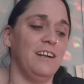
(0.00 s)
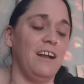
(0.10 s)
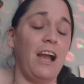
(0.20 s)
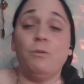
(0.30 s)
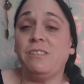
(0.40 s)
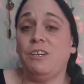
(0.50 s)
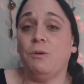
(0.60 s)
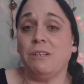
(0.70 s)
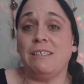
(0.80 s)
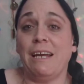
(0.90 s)
I will see you
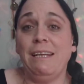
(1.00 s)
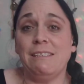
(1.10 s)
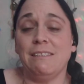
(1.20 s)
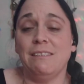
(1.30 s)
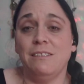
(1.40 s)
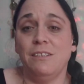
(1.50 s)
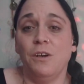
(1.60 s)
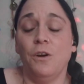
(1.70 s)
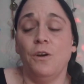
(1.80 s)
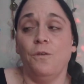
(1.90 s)
all tonight
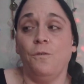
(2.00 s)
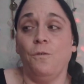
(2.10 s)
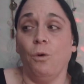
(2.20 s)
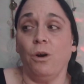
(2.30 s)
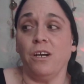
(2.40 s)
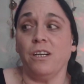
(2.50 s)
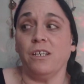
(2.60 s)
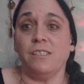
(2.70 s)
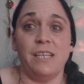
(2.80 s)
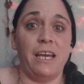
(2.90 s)
for
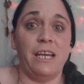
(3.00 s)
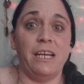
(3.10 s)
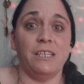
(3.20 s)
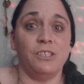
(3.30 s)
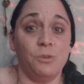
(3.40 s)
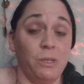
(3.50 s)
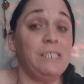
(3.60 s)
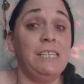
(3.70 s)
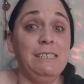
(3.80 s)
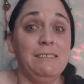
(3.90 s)
day
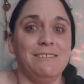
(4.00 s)
20.